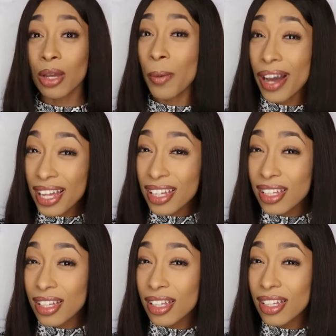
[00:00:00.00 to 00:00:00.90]
what?
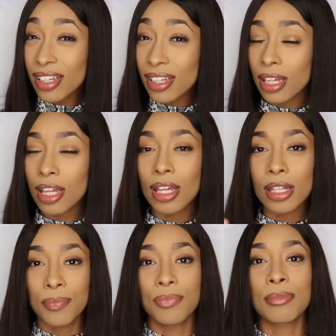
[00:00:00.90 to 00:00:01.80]

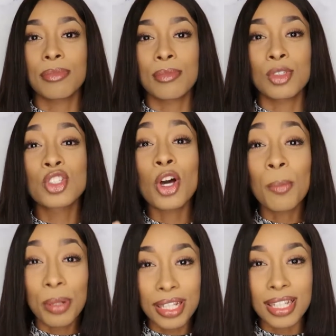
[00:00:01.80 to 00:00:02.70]
So
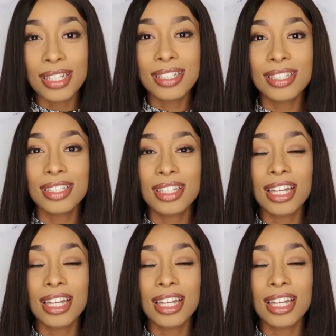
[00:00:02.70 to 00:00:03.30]
please,